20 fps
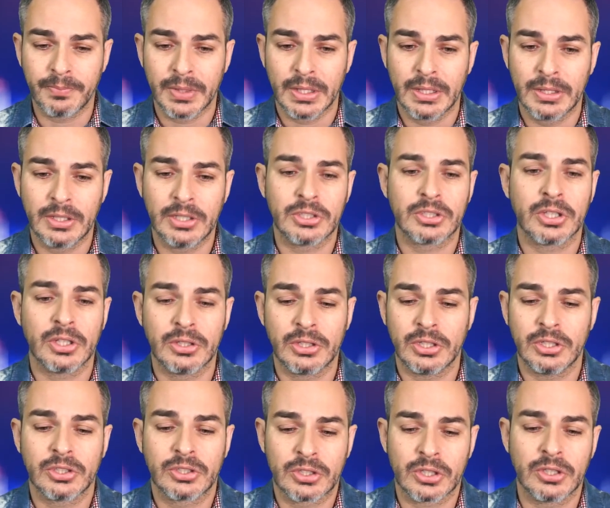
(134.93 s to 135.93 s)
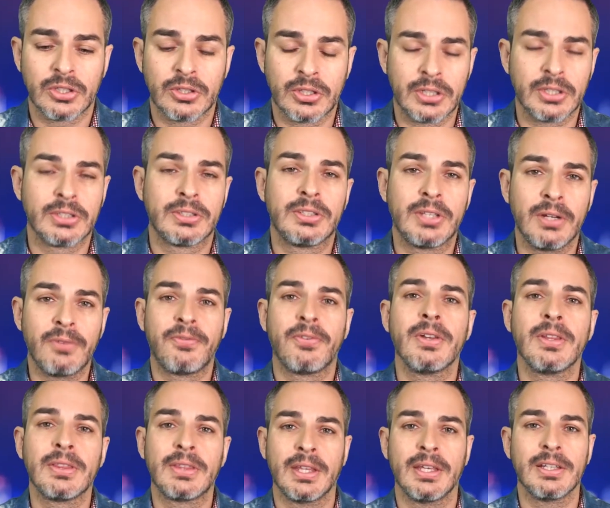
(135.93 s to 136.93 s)
there's there's there are
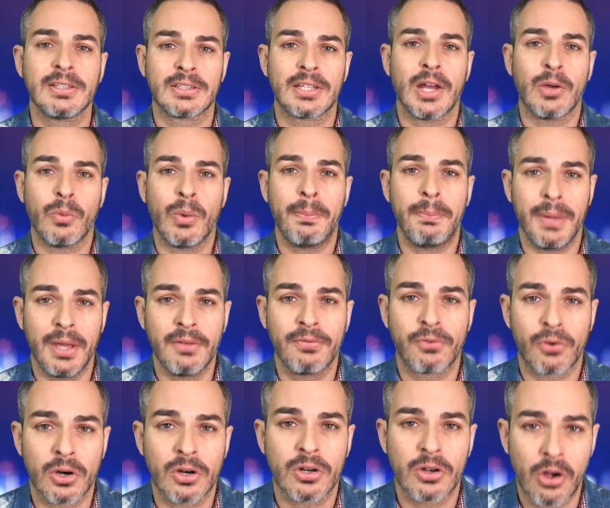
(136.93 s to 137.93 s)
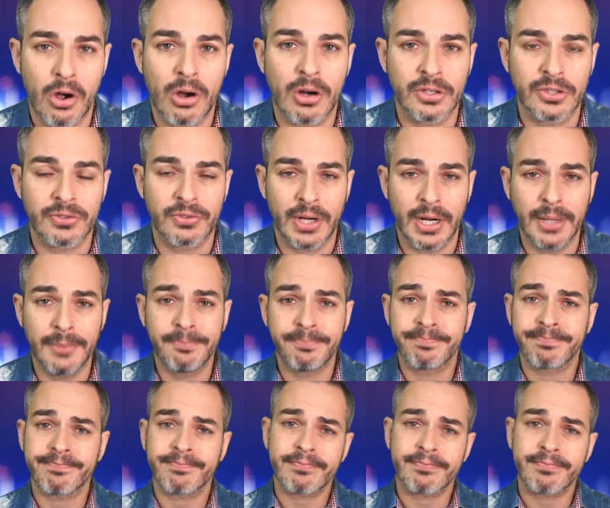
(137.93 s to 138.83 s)
different things how we pay for our cars, right?